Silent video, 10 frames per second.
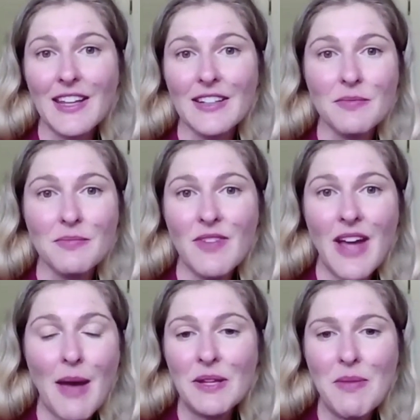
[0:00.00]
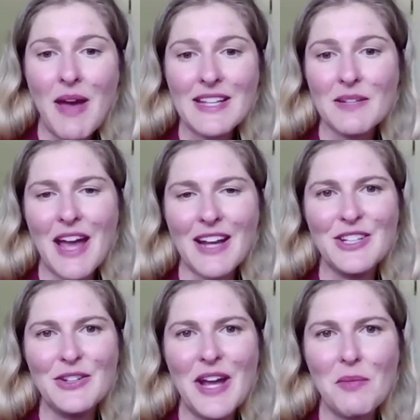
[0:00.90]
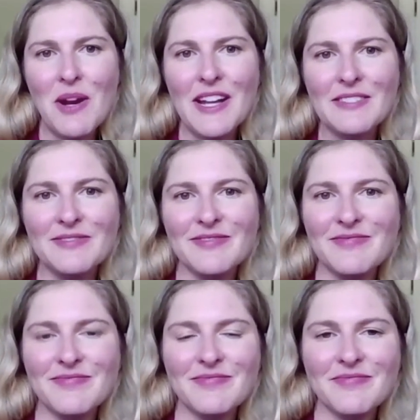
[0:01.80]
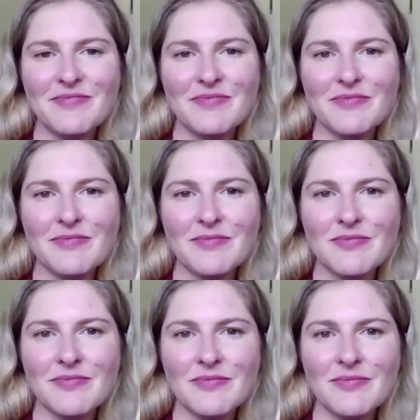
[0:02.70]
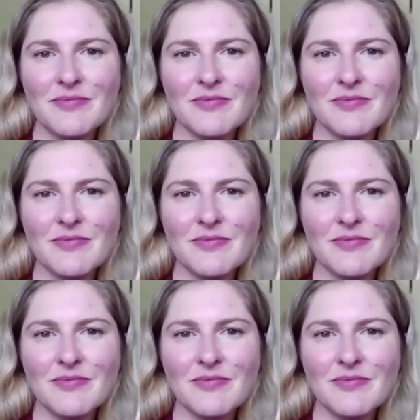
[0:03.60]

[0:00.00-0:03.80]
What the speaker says: So with that, I just would encourage you to have a look at the starter kit, and I could